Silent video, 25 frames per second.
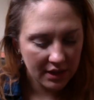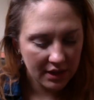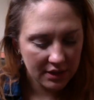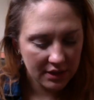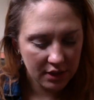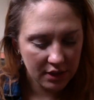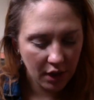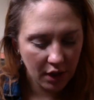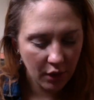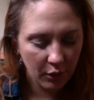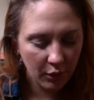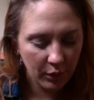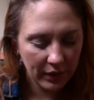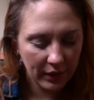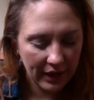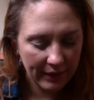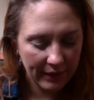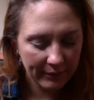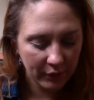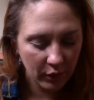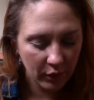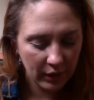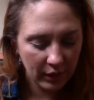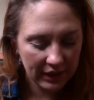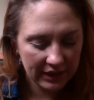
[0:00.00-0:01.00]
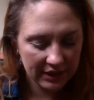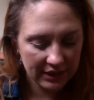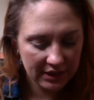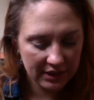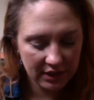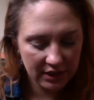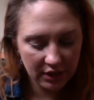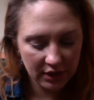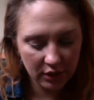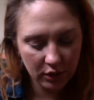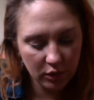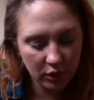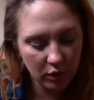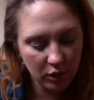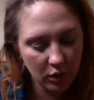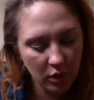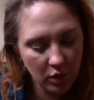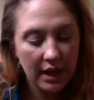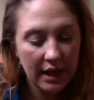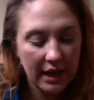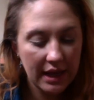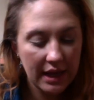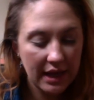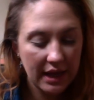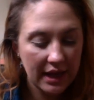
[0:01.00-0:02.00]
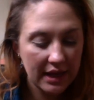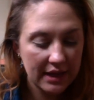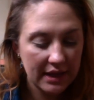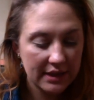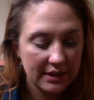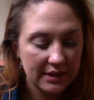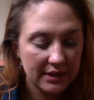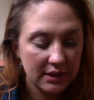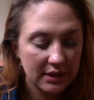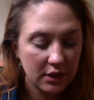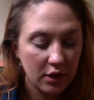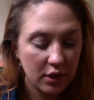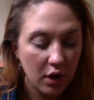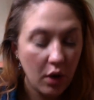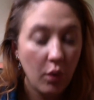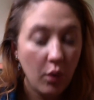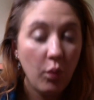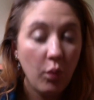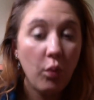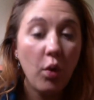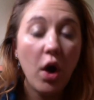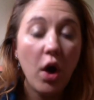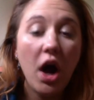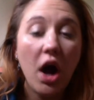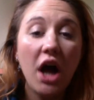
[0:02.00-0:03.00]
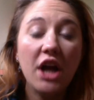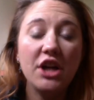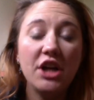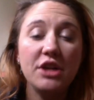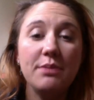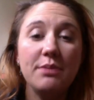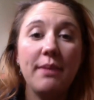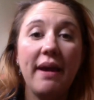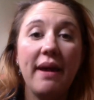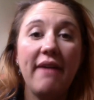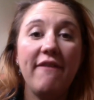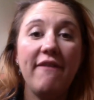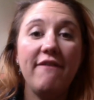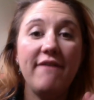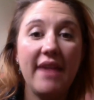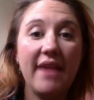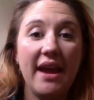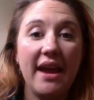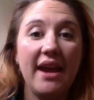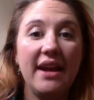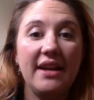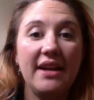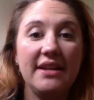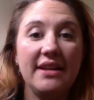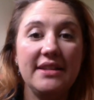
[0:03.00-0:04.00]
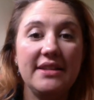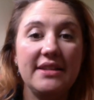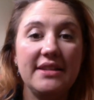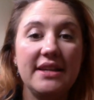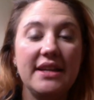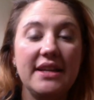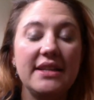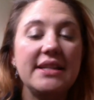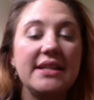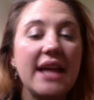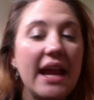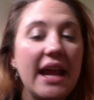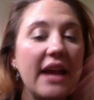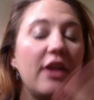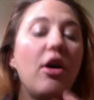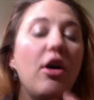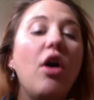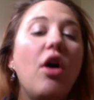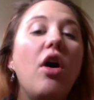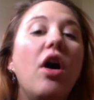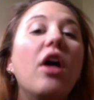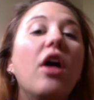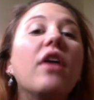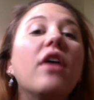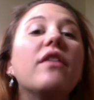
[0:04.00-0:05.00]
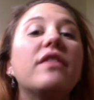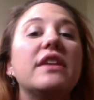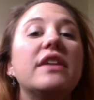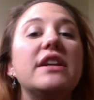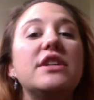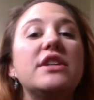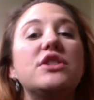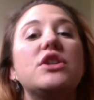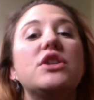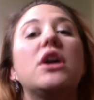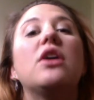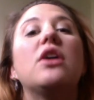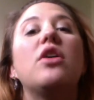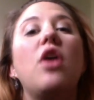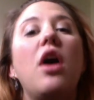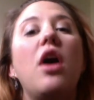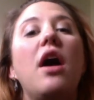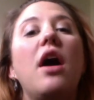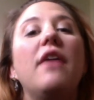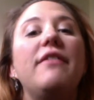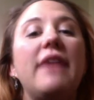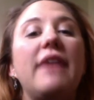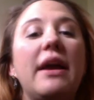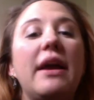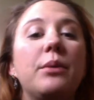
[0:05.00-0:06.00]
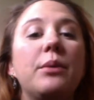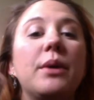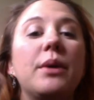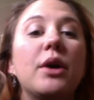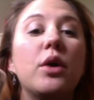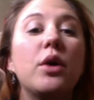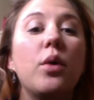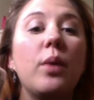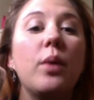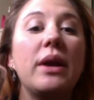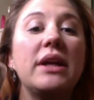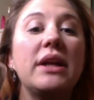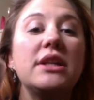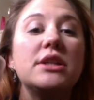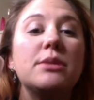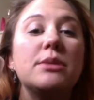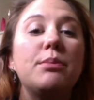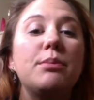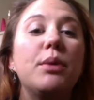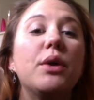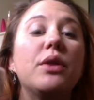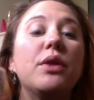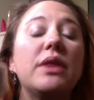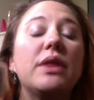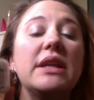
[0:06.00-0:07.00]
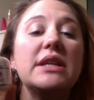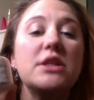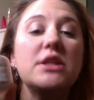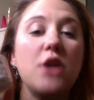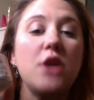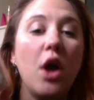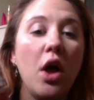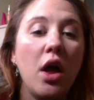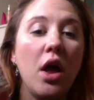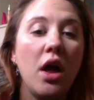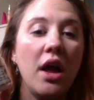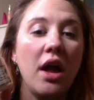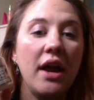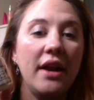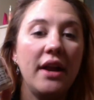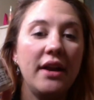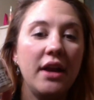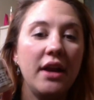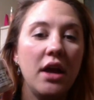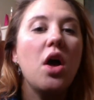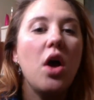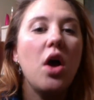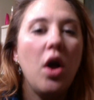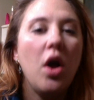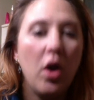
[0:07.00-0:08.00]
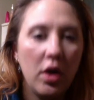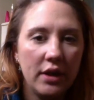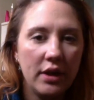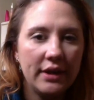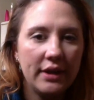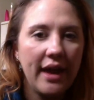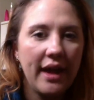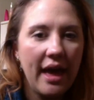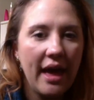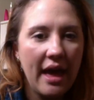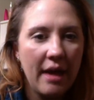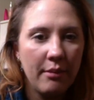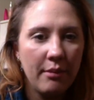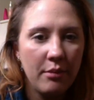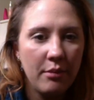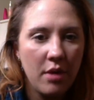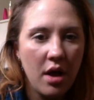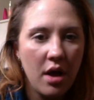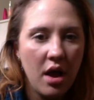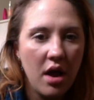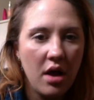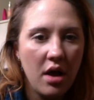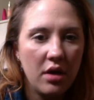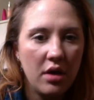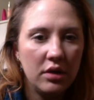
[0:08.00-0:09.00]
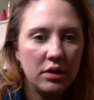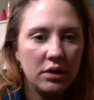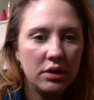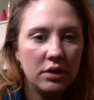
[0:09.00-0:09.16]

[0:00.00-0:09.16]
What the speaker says: So what I'm going to do is go wash my face, take all of this junk off, and we are going to put this on camera